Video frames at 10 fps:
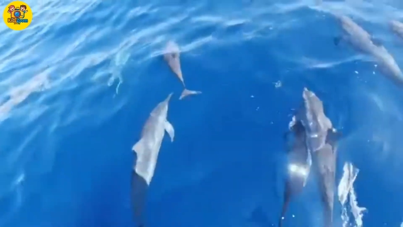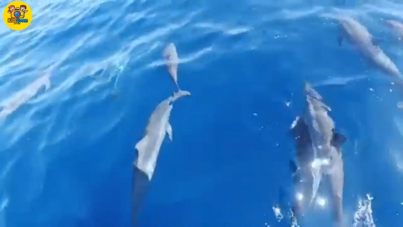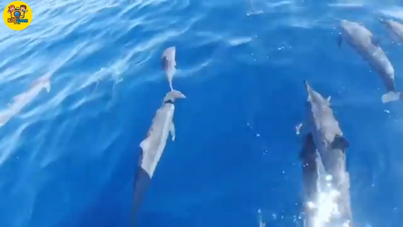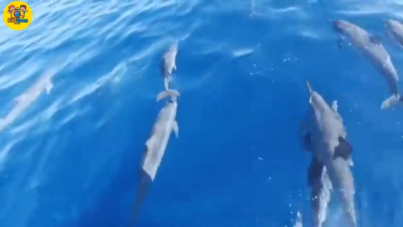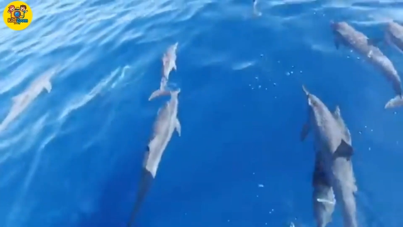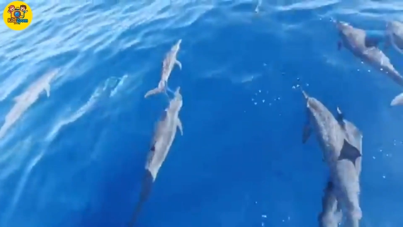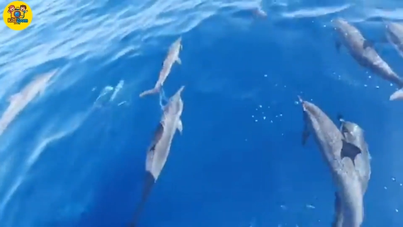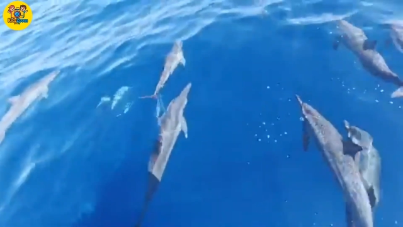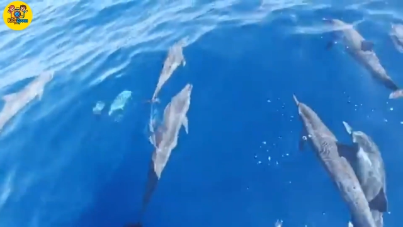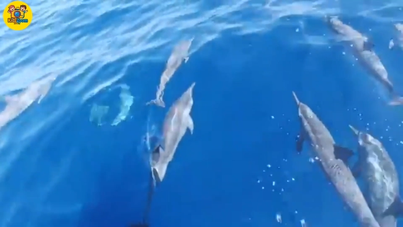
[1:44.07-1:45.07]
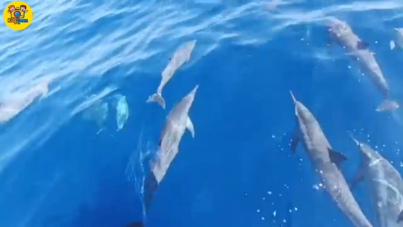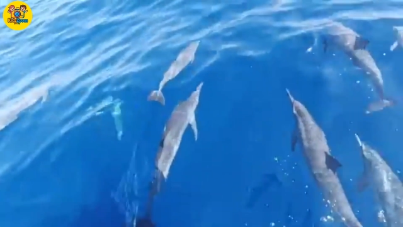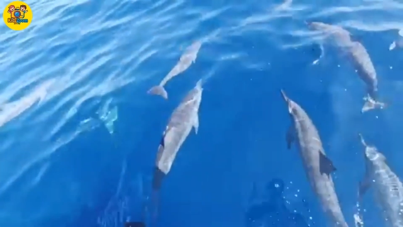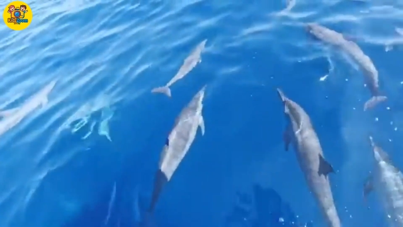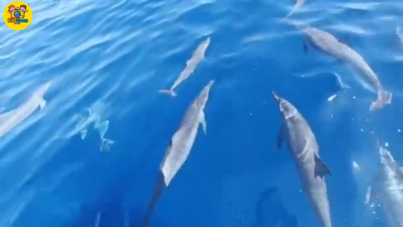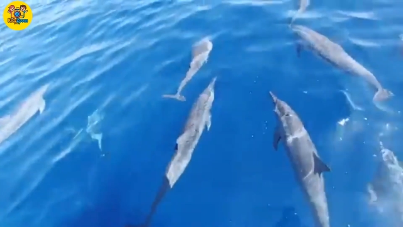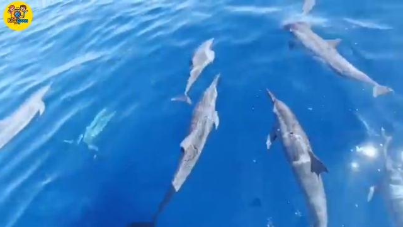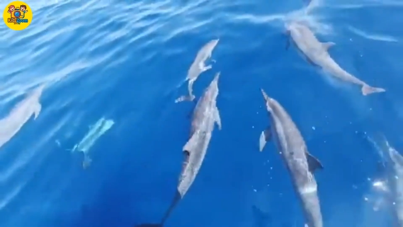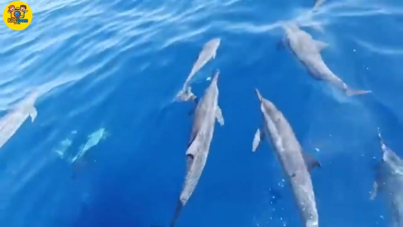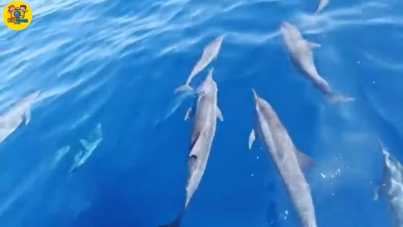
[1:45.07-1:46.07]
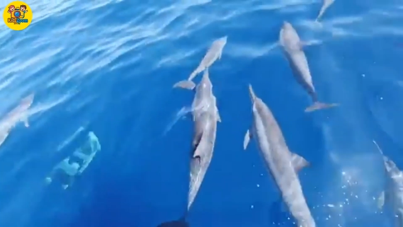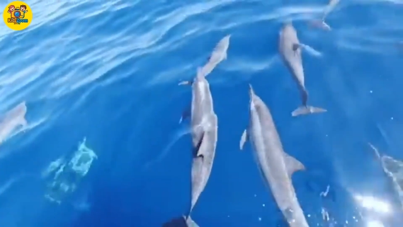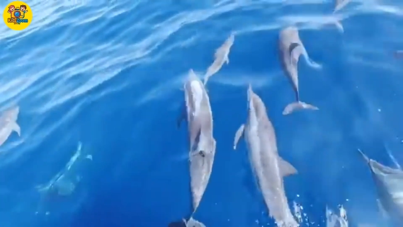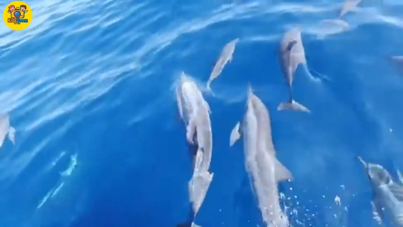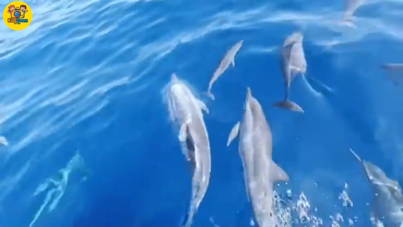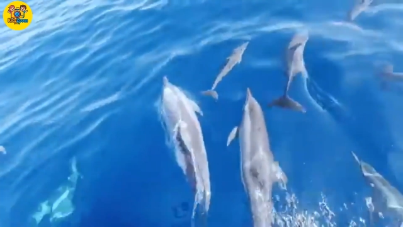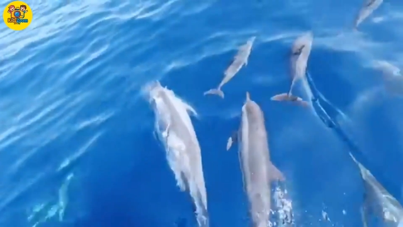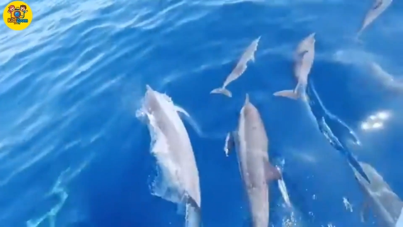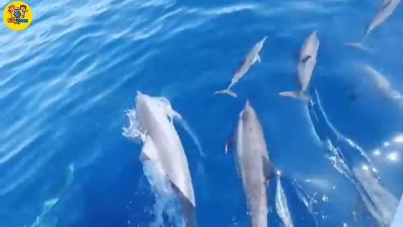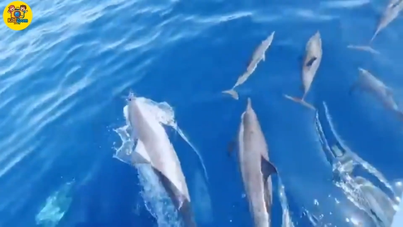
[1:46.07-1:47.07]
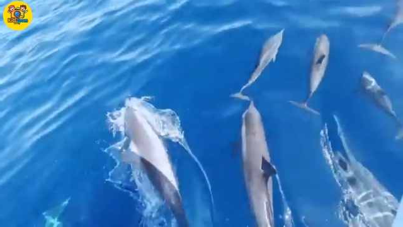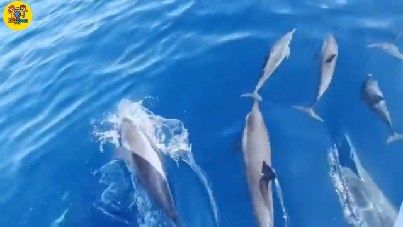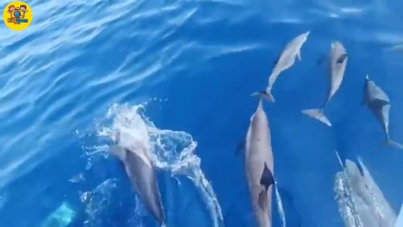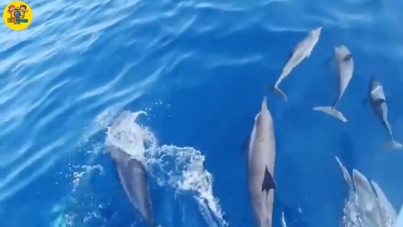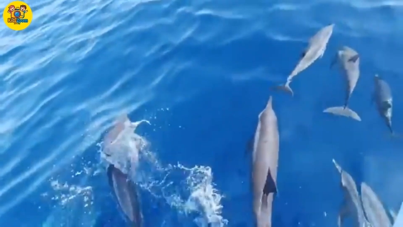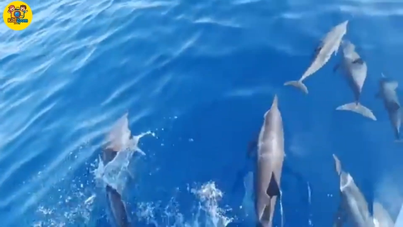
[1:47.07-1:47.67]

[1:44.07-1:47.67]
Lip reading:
Nobody's mouth can be seen.